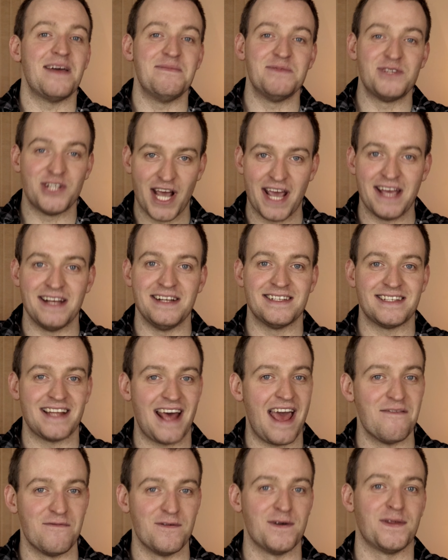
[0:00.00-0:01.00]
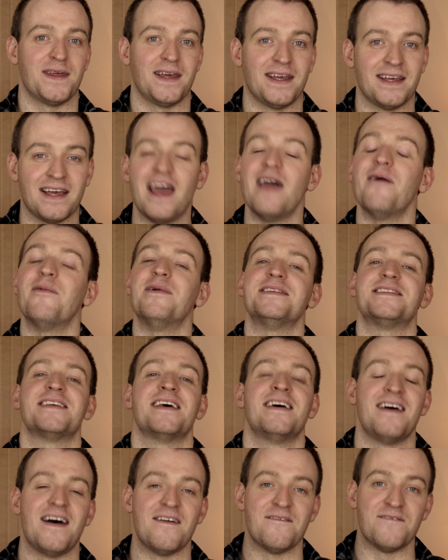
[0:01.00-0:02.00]
changed everything. It
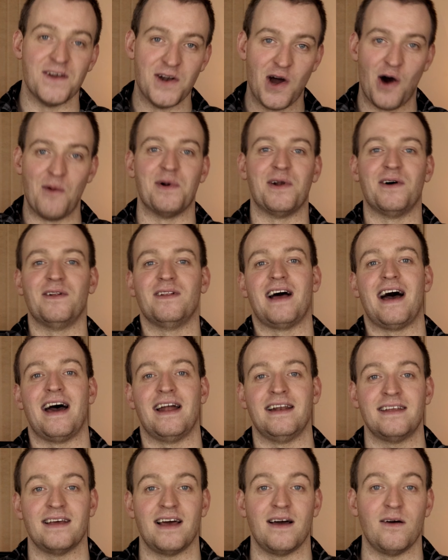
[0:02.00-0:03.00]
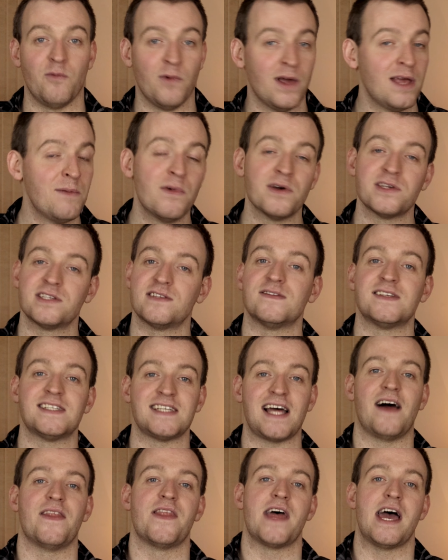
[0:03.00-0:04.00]
was phenomenal, and we must have
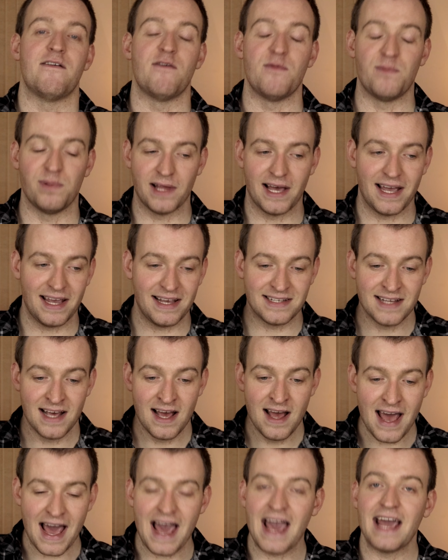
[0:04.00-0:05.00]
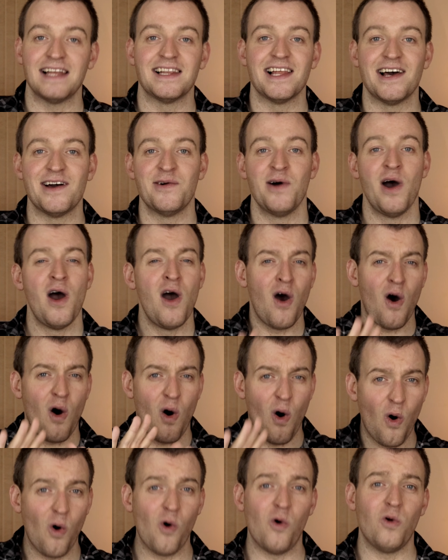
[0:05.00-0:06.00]
sat there and played Halo
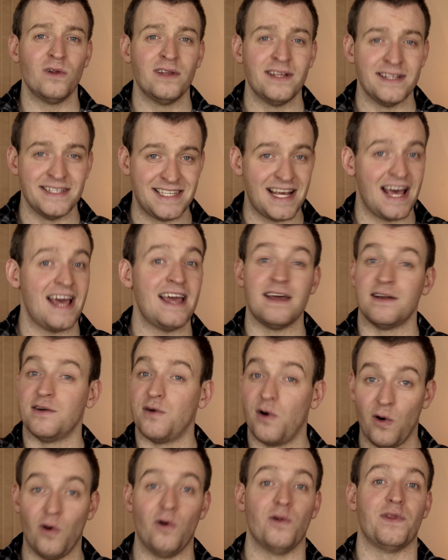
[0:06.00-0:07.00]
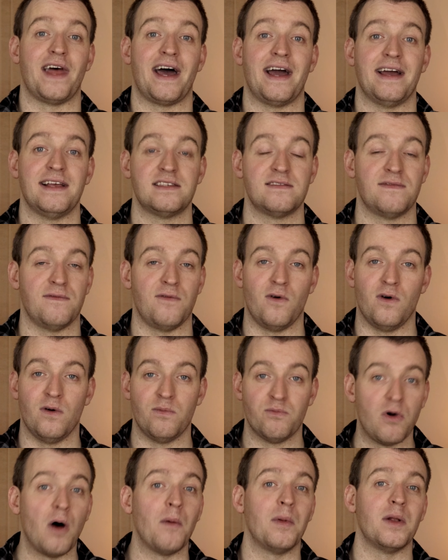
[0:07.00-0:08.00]
all day and all night for
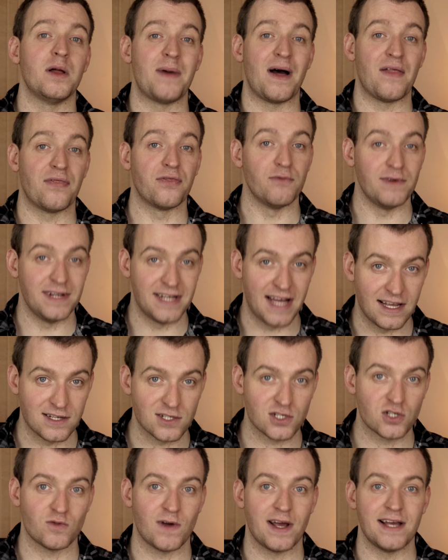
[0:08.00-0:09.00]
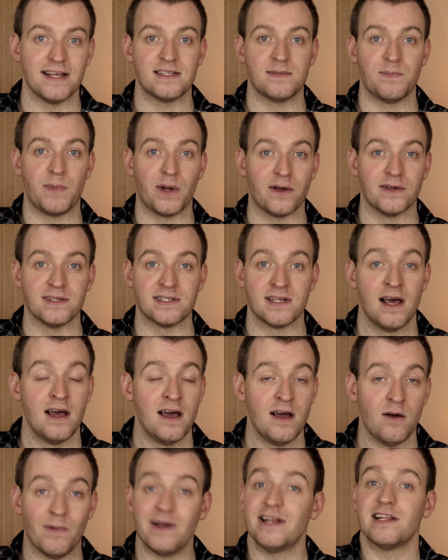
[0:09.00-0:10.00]
probably about 3 days straight because
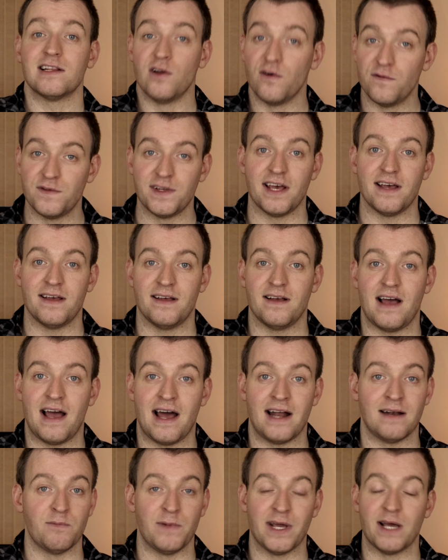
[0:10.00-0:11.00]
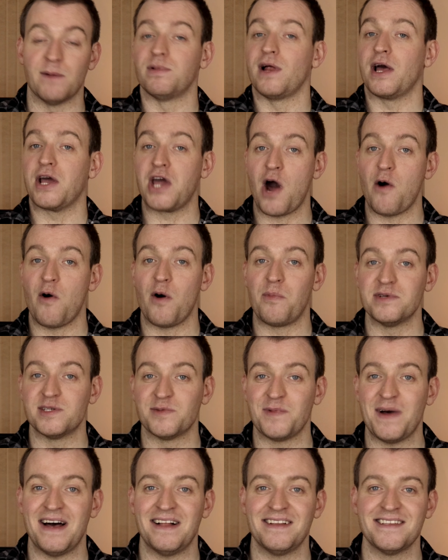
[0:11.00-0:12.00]
we'd loved it, and we could play co-op as
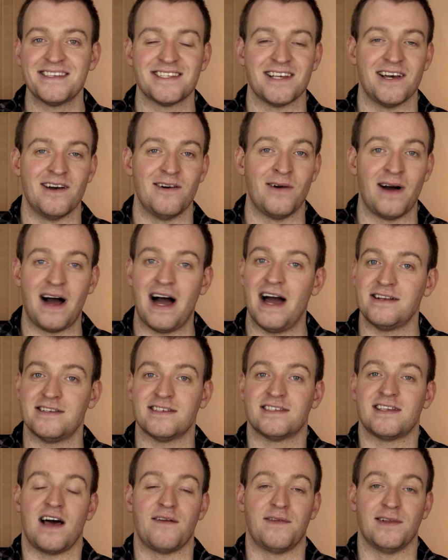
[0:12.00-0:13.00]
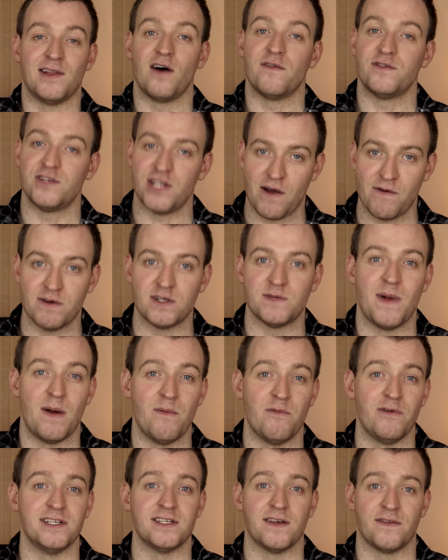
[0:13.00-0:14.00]
well, so I just have a lot of cherished
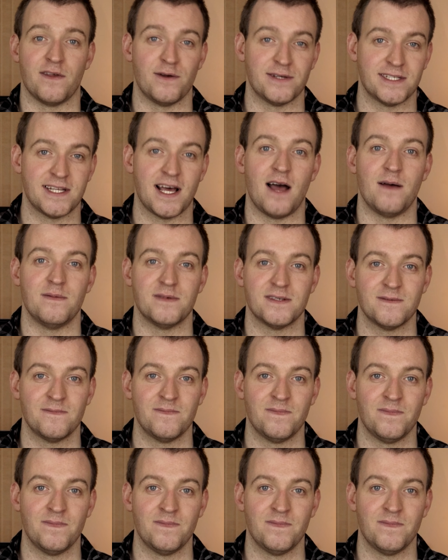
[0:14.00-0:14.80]
memories of those times.